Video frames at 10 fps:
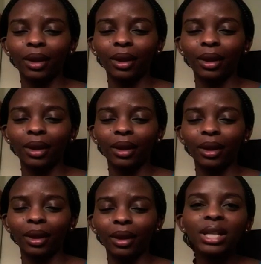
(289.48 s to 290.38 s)
A
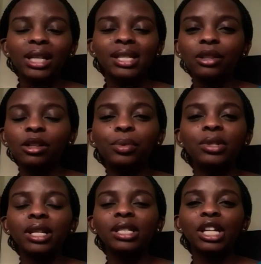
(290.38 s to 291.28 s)
model is a
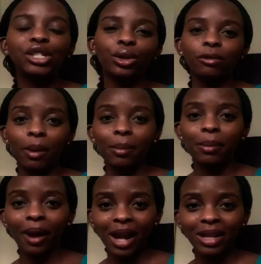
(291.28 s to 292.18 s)
representation of a
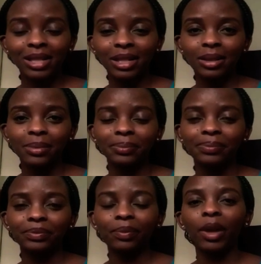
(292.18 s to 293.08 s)
brand,
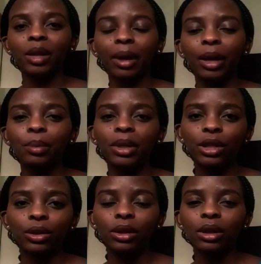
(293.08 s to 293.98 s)
in my
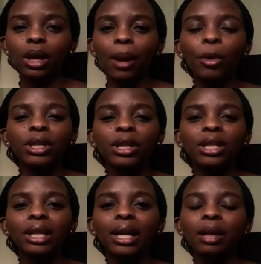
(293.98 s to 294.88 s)
opinion. A model
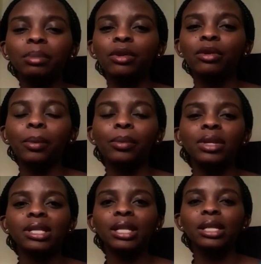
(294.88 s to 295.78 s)
can be
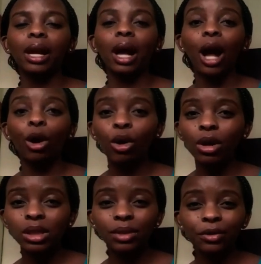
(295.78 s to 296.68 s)
representing a cause,
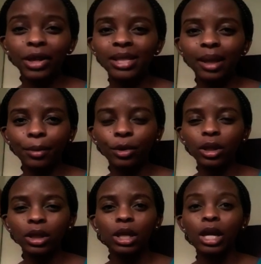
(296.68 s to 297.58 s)
for example.
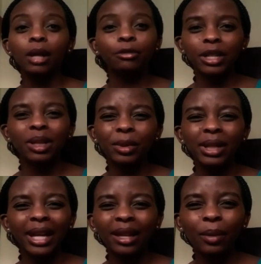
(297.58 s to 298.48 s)
For example, in
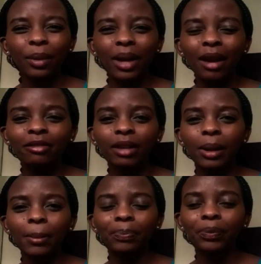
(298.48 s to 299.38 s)
Kenya, we have
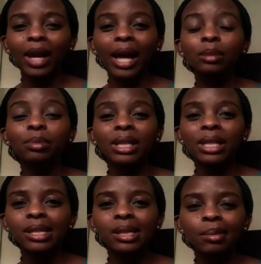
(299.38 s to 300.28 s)

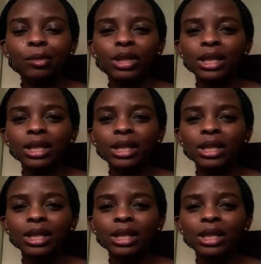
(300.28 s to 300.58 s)
albinism modeling.